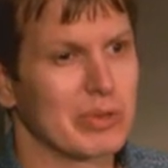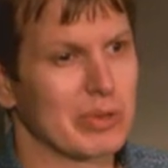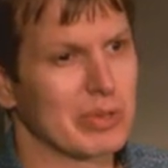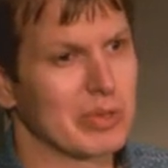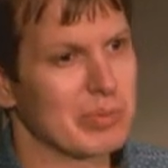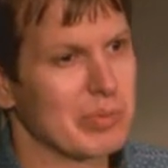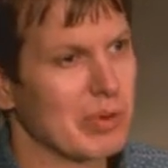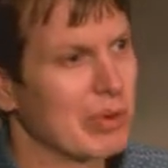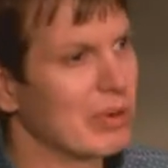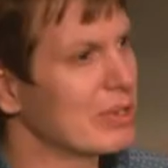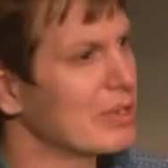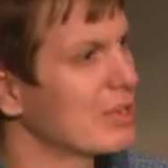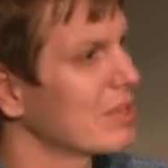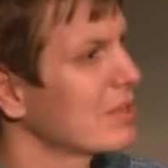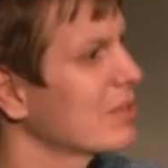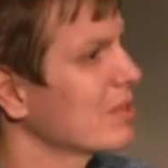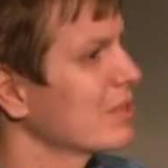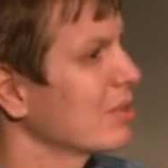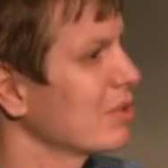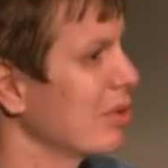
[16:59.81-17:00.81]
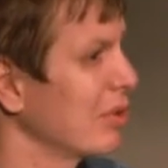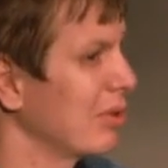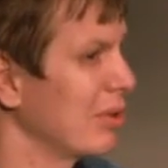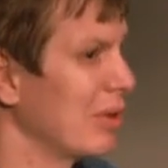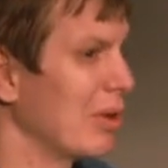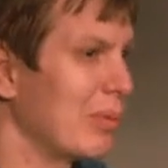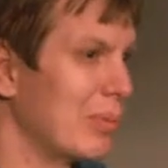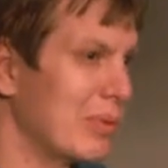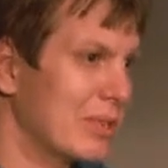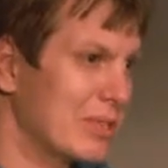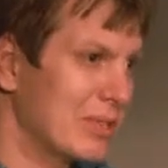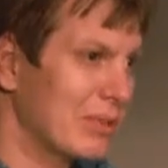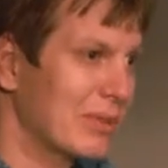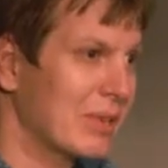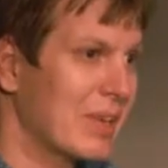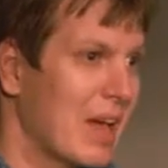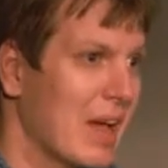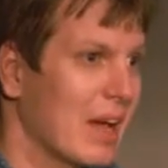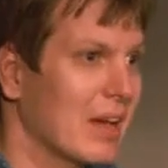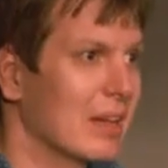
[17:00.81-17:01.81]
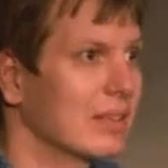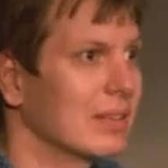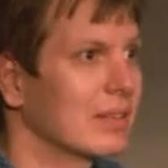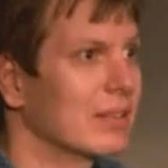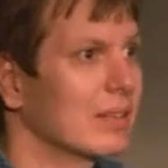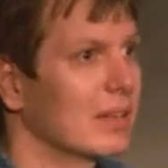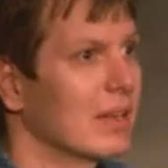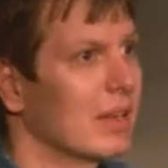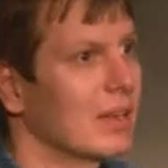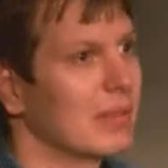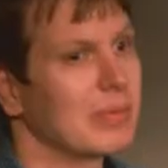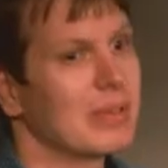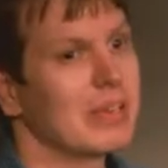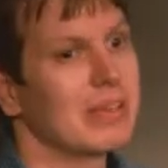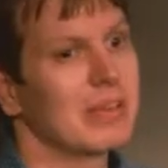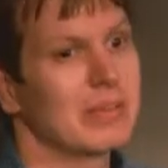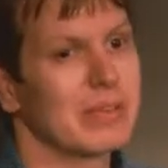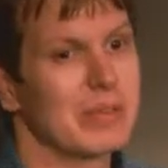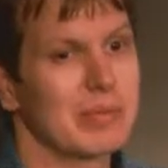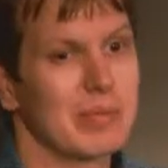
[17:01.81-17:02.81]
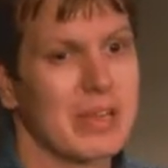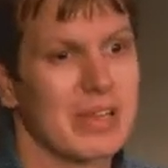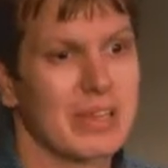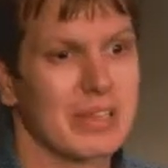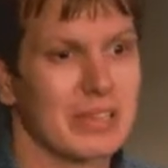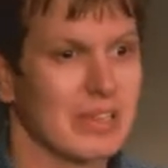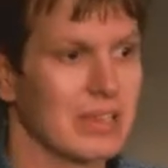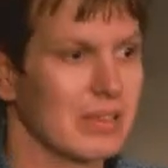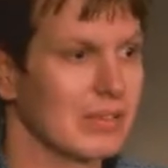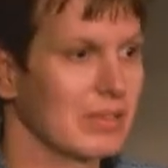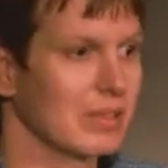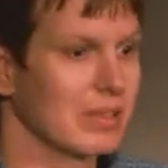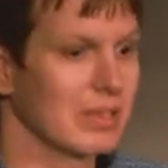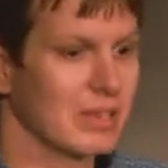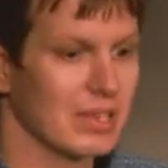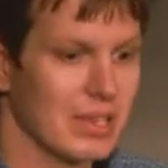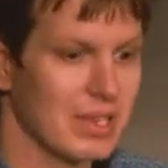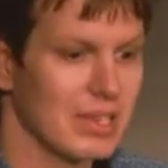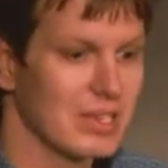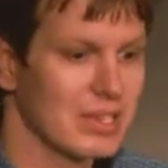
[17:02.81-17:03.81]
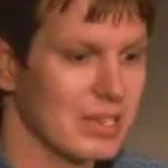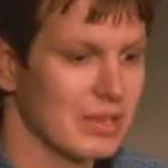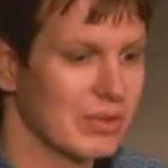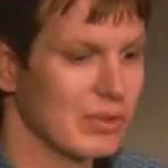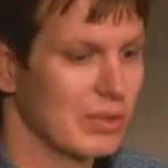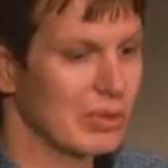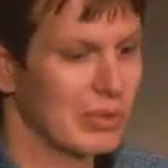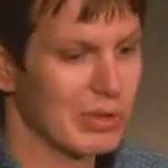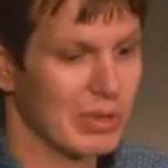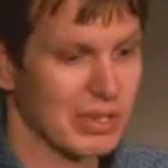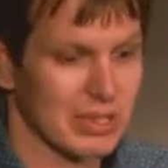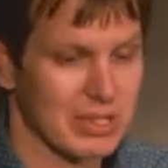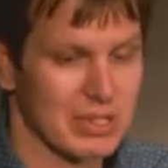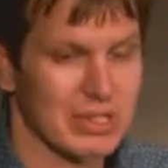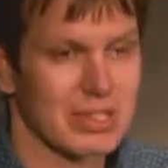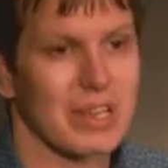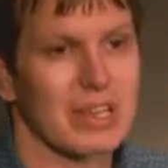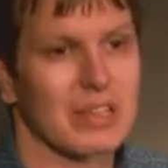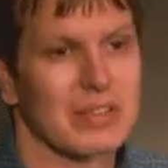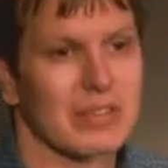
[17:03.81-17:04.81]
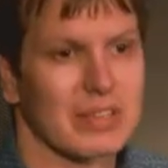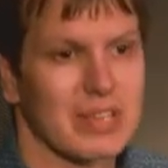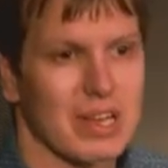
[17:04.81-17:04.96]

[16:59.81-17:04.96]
source project, it's obviously you can, and we make it even easier for you. You can just get